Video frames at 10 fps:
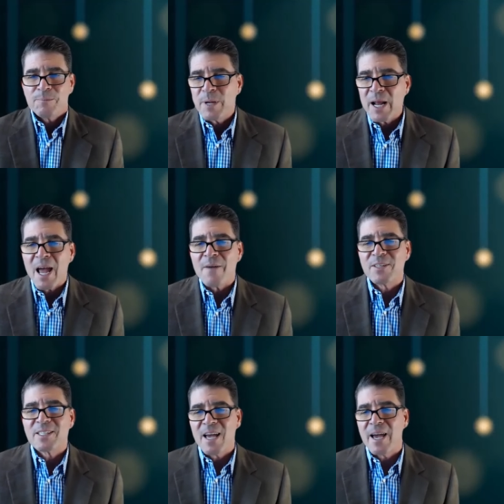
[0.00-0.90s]
But I have
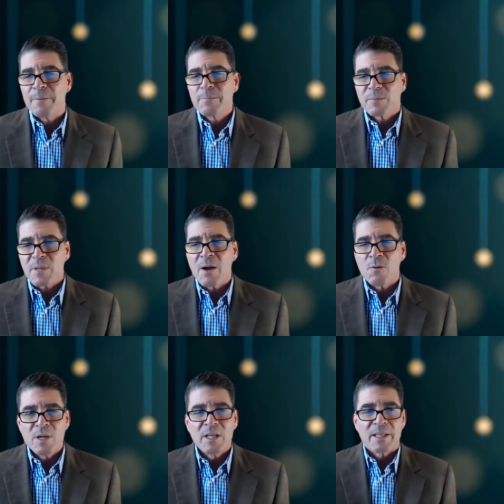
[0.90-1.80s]
to say, I
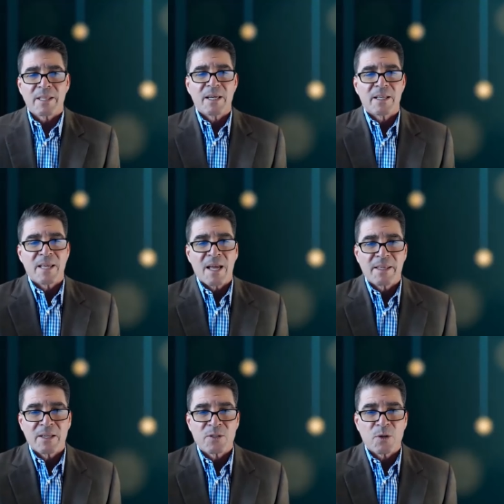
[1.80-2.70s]
really think that
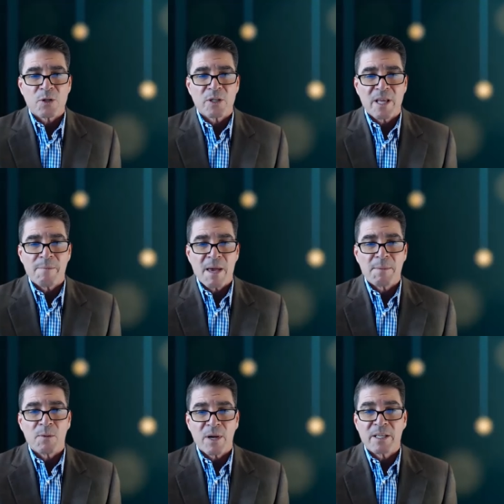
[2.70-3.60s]
the assertion that
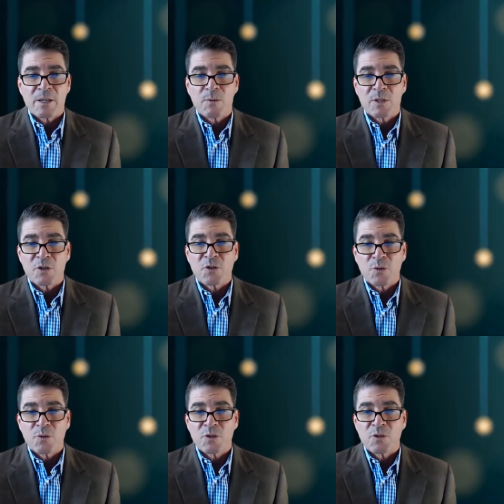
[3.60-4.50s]
Baby Reindeer was a
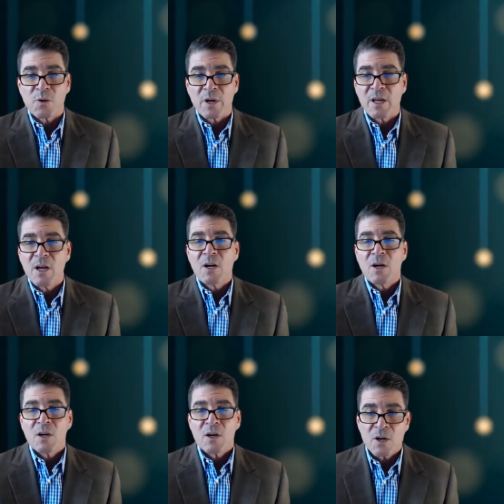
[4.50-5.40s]
true story
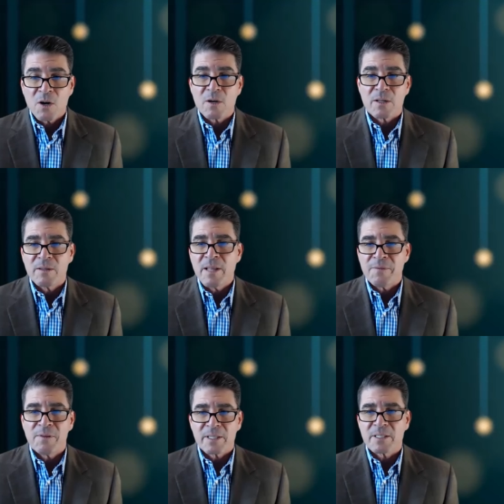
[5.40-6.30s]
hurt
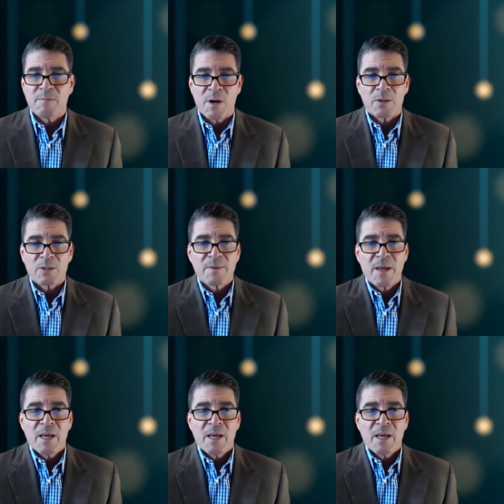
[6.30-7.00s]
Netflix the most.